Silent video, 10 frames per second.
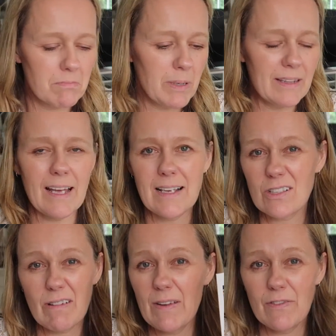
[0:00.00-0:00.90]
but
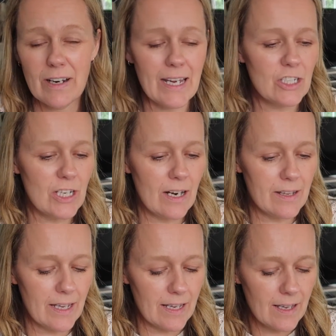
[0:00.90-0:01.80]
that's great for a kitchen, I
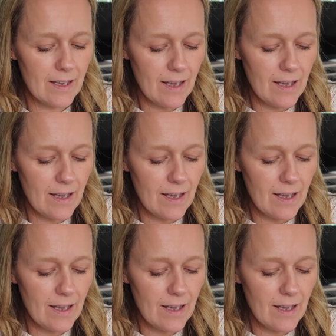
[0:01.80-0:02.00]
think.